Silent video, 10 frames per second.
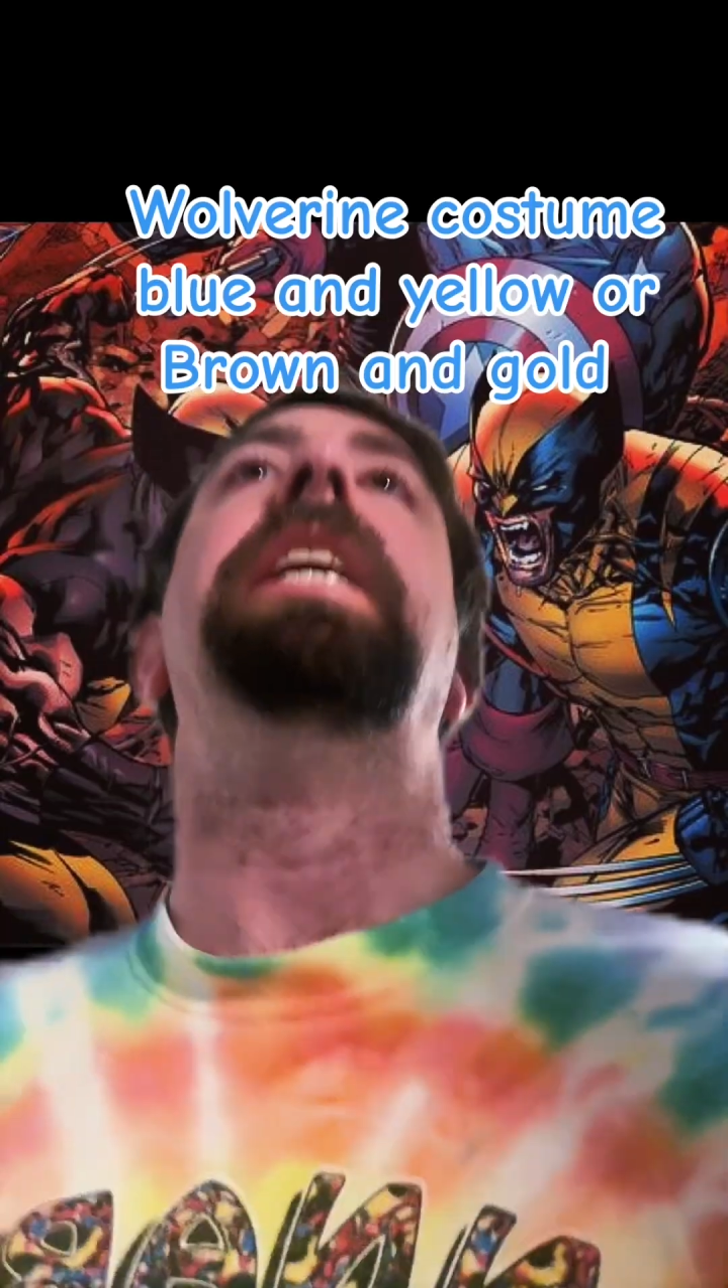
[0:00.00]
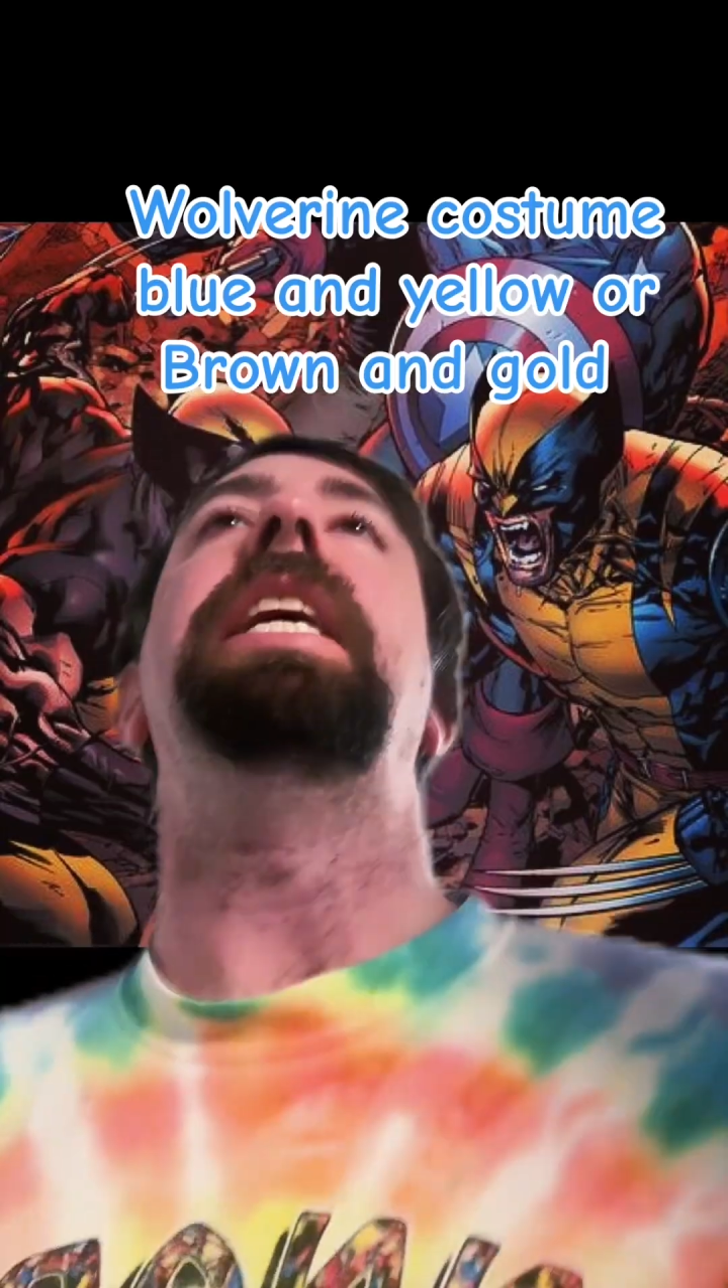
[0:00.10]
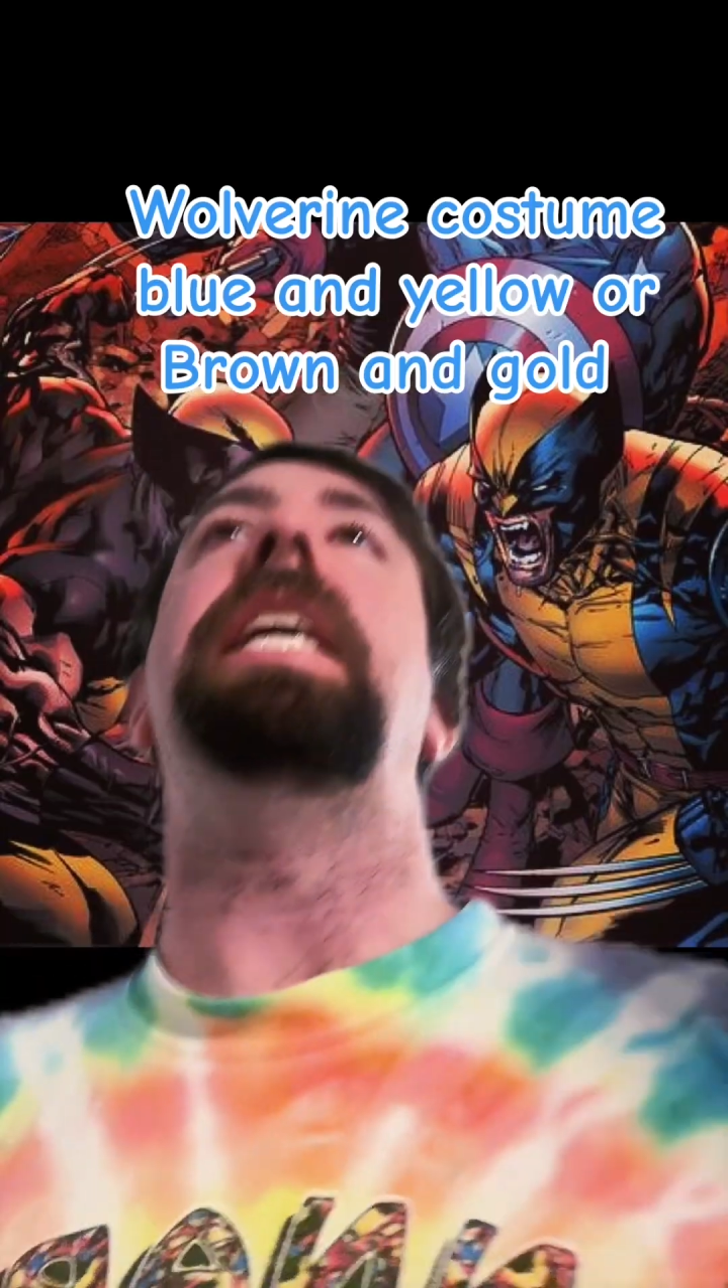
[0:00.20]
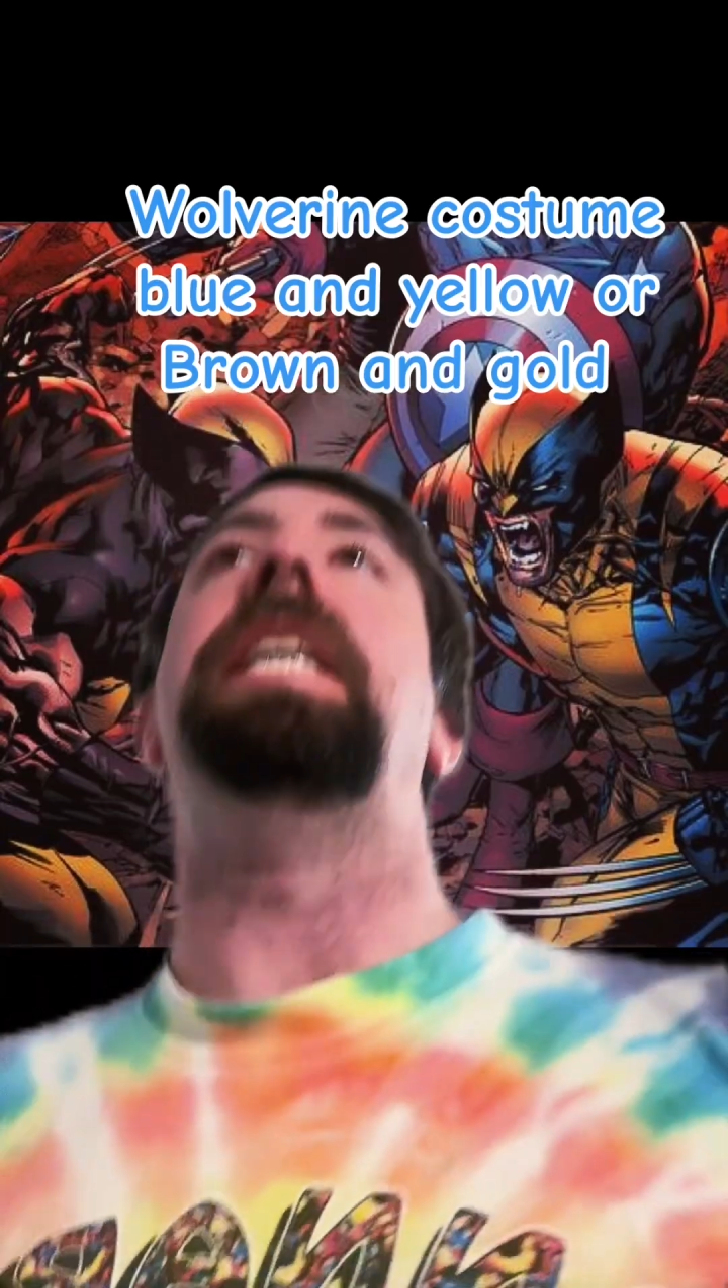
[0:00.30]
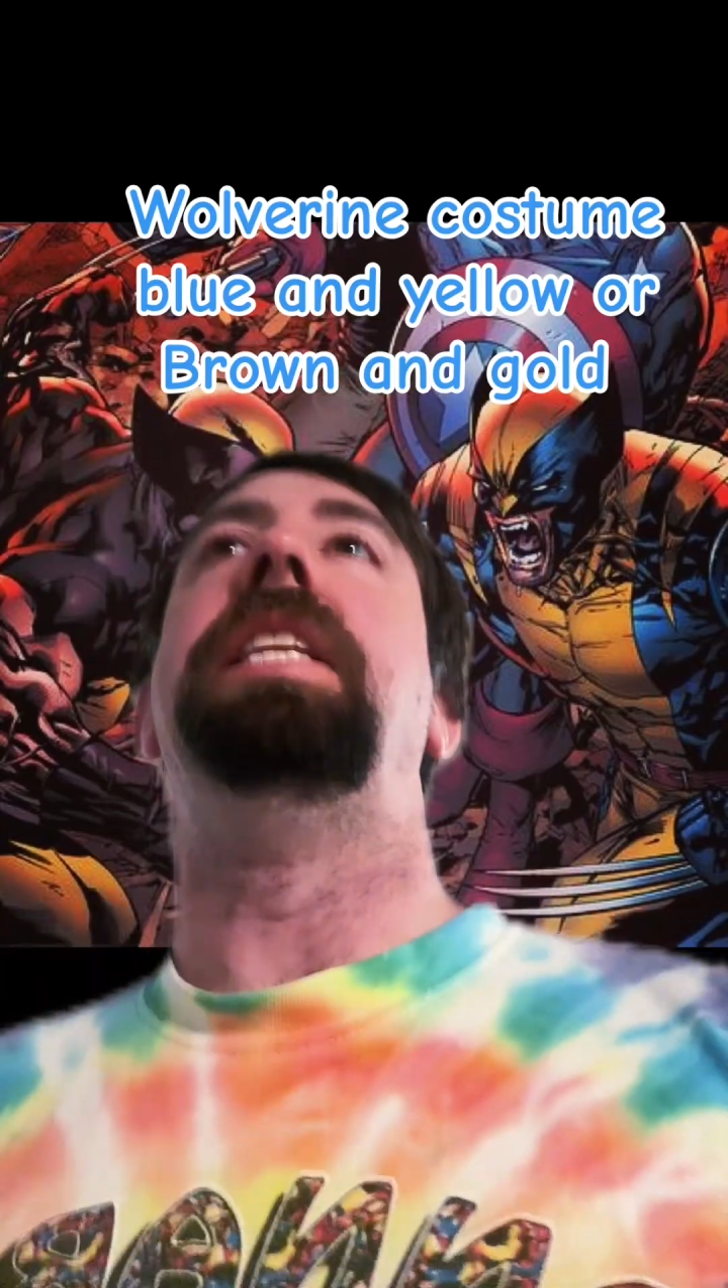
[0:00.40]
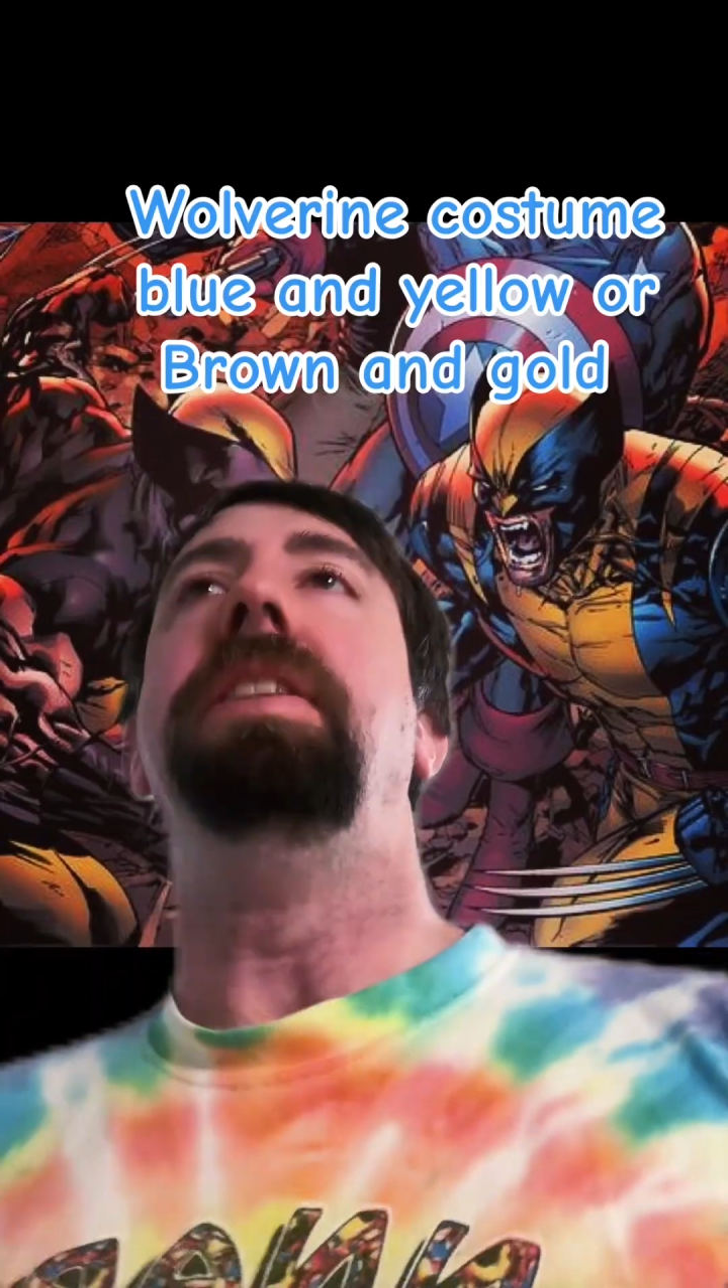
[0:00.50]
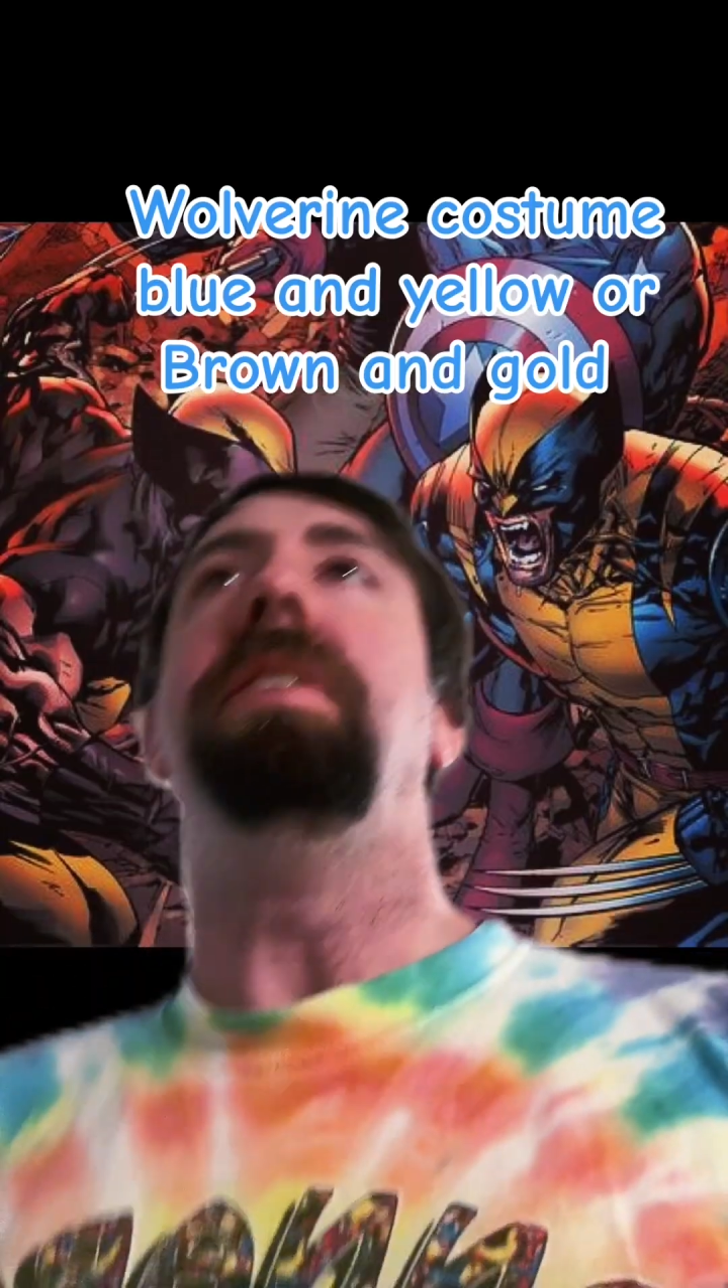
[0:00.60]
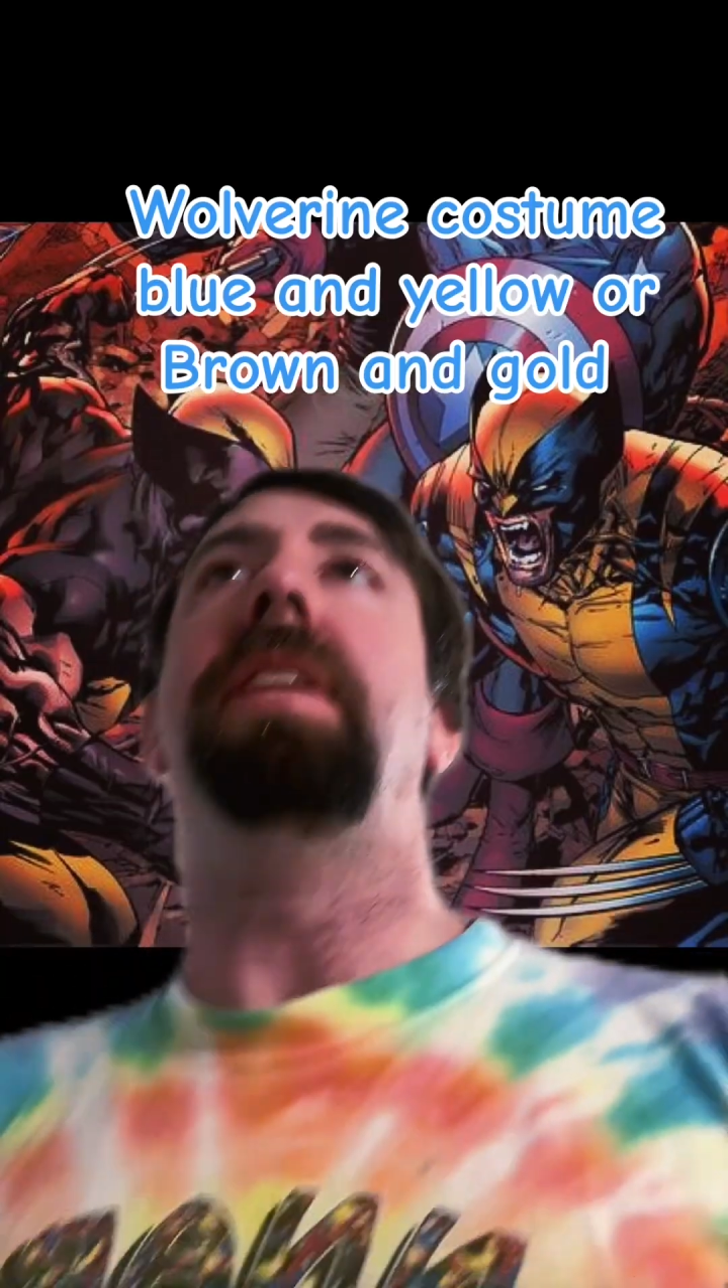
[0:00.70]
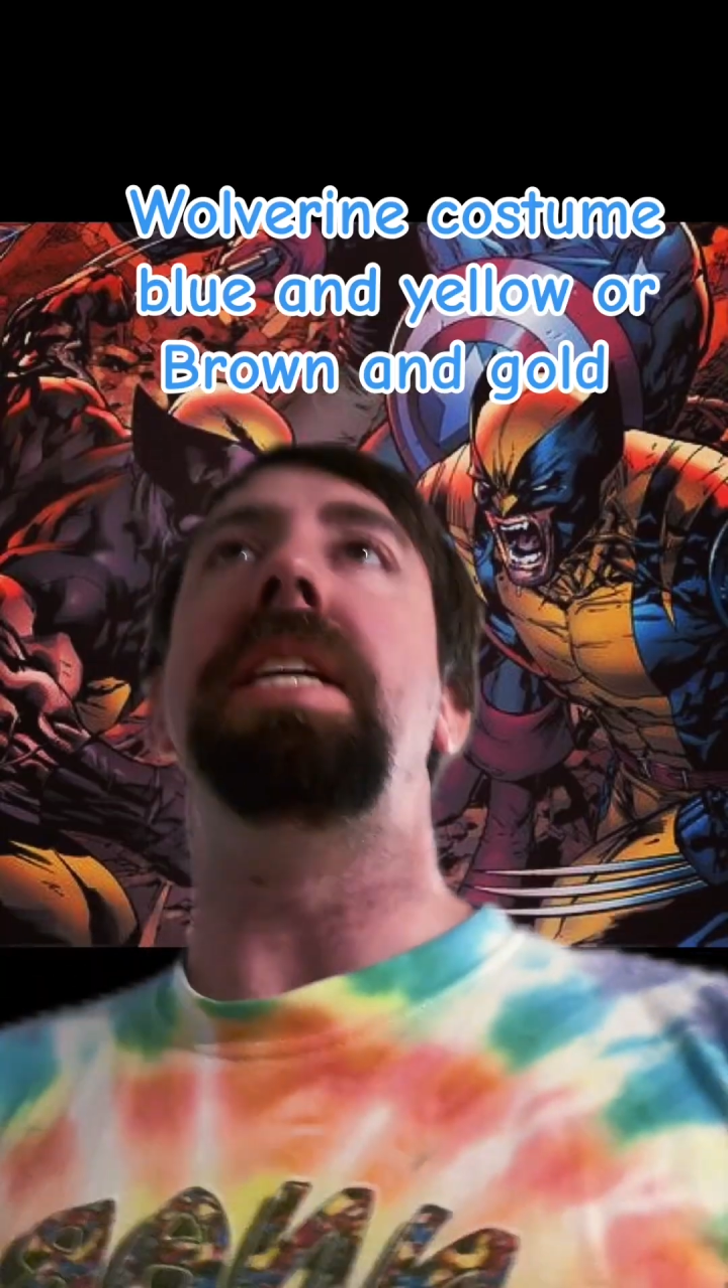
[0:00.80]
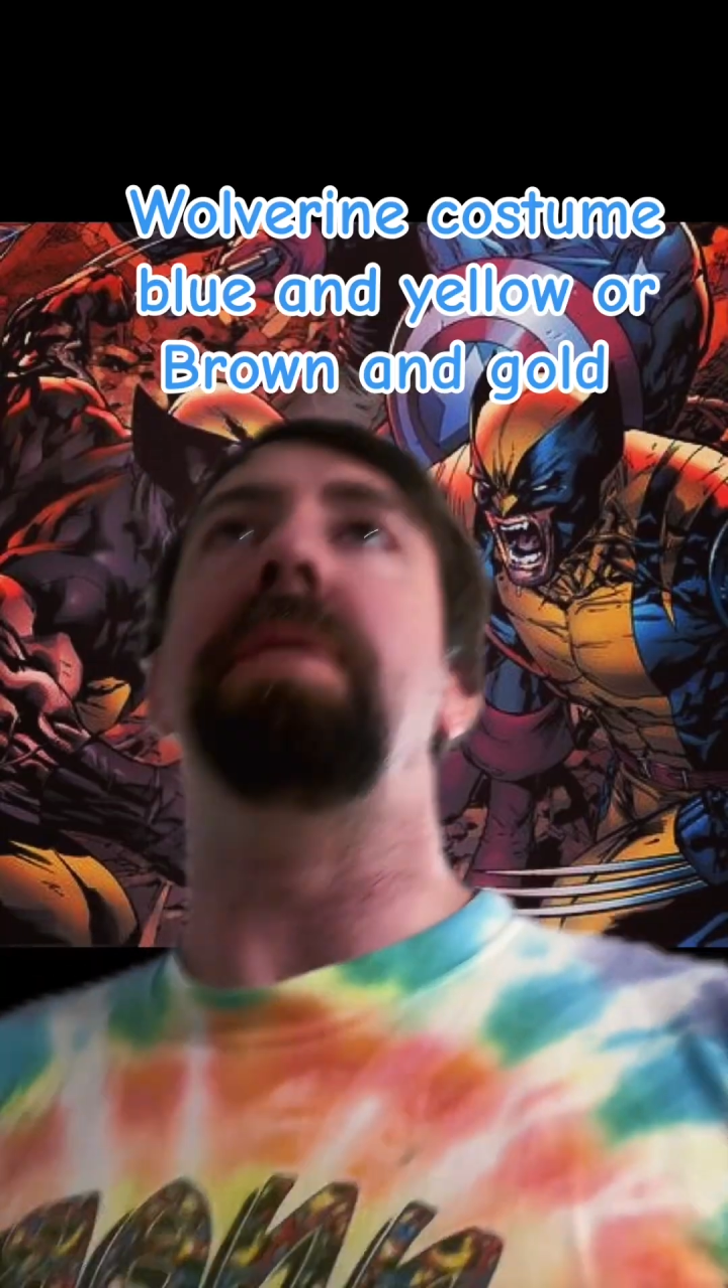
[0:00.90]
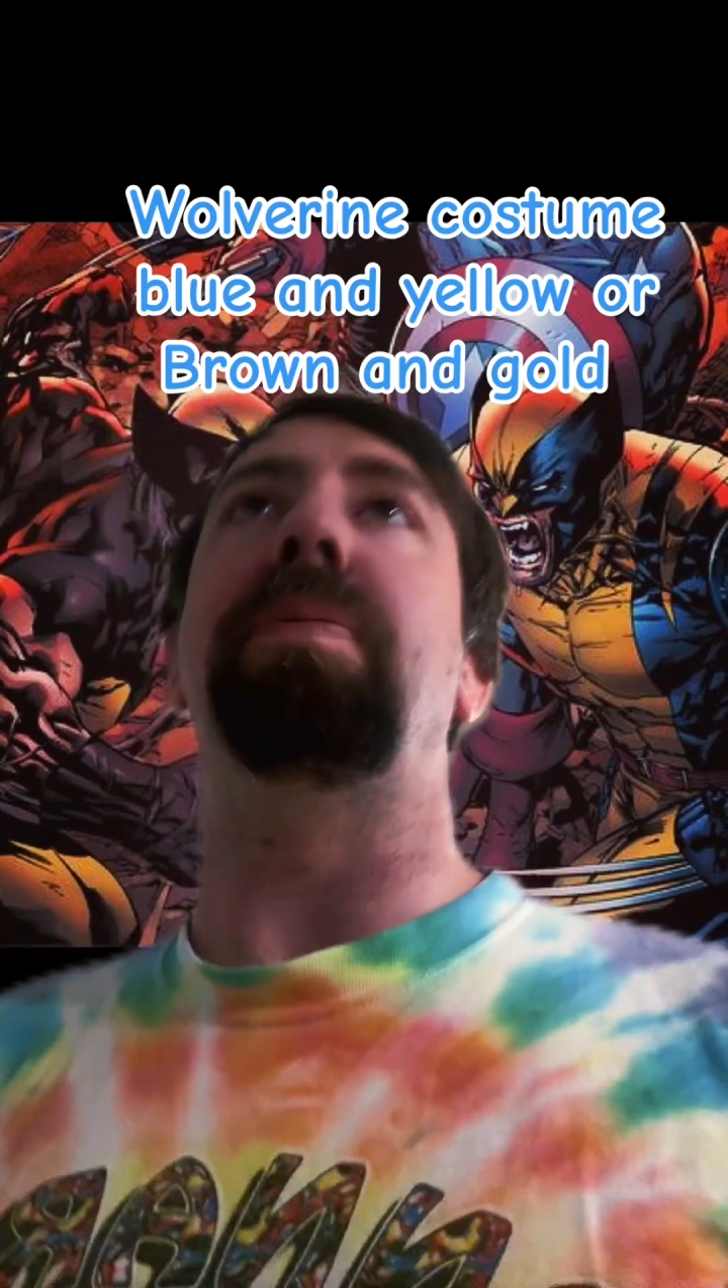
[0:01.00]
in the